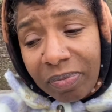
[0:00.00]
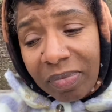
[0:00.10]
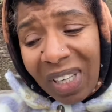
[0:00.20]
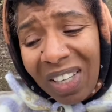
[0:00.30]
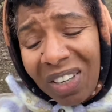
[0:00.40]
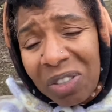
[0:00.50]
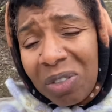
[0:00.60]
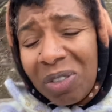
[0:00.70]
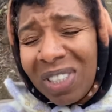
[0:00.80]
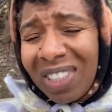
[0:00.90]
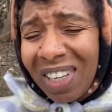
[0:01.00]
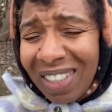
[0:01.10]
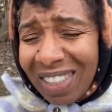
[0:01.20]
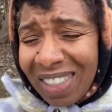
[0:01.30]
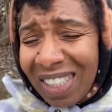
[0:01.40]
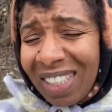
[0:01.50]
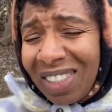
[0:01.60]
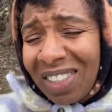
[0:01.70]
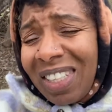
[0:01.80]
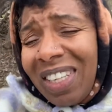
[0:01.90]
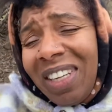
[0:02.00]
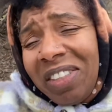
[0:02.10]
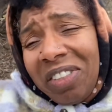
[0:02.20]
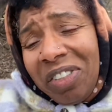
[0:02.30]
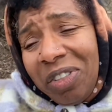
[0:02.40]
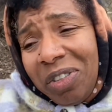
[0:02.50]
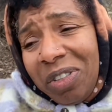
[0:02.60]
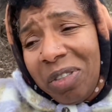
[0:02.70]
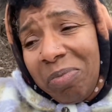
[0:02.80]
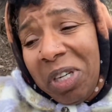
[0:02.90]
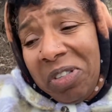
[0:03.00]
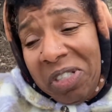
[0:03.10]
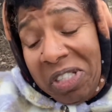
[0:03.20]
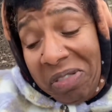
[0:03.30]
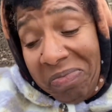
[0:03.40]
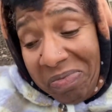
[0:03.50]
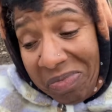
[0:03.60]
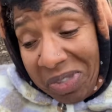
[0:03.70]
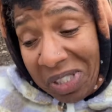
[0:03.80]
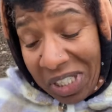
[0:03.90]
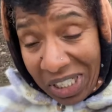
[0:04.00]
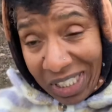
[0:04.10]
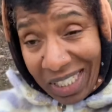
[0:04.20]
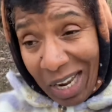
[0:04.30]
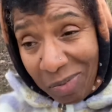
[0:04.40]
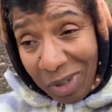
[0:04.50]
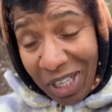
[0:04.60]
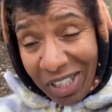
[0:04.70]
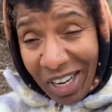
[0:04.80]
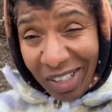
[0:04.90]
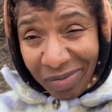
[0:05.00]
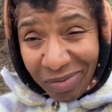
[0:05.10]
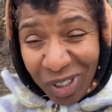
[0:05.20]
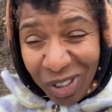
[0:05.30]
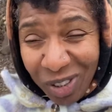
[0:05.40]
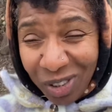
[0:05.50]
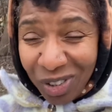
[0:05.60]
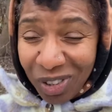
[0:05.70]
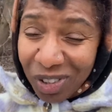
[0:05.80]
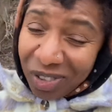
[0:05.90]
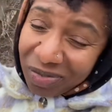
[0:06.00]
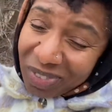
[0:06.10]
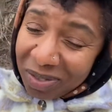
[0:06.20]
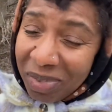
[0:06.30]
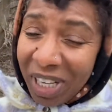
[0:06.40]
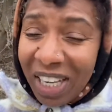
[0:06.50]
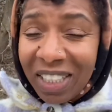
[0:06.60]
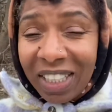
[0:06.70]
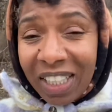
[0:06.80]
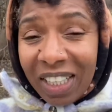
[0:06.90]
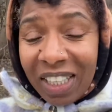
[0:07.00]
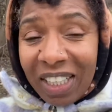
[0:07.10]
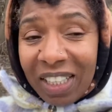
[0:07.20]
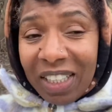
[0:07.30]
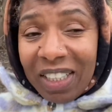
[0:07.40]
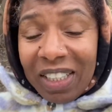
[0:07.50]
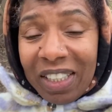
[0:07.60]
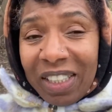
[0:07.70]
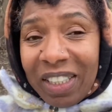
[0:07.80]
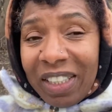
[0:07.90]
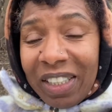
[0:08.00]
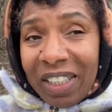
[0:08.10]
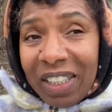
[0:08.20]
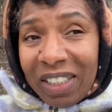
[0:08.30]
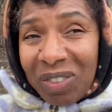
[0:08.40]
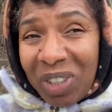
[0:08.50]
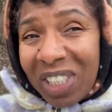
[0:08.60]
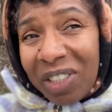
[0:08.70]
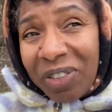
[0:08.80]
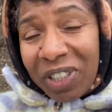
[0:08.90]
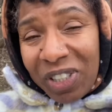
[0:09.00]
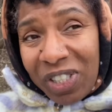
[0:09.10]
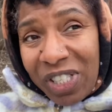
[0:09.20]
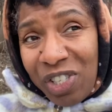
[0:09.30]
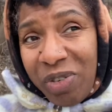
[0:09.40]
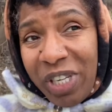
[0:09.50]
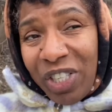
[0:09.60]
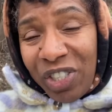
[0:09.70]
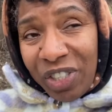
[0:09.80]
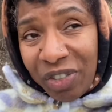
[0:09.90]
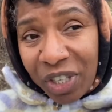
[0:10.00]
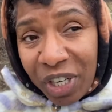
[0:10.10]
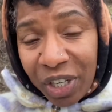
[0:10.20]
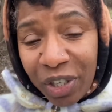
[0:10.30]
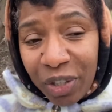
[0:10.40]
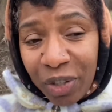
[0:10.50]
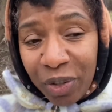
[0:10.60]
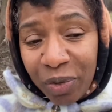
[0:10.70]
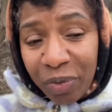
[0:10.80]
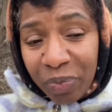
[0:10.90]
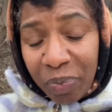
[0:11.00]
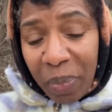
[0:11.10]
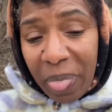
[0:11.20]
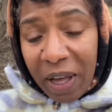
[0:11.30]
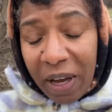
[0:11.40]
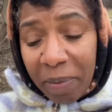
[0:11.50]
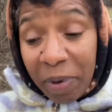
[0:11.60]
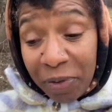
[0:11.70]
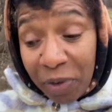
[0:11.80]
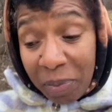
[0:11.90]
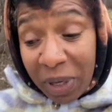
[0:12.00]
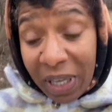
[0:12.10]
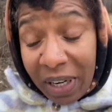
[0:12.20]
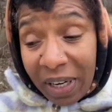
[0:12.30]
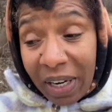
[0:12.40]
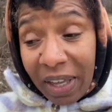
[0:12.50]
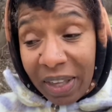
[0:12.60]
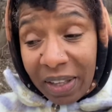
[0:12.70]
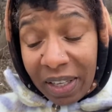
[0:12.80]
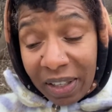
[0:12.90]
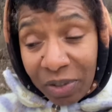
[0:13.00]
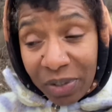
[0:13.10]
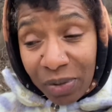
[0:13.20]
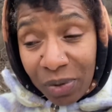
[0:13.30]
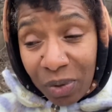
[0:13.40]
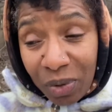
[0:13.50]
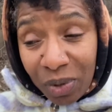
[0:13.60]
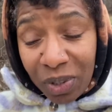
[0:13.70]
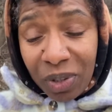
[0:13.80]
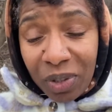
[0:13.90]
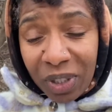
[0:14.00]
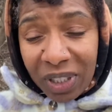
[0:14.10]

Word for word: And also, it's not, it, he took a L, you know? It's embarrassing to take a slap like that, you know? So, man, what a difficult situation, you know? But for me, I think that Chris is cool, you know? He's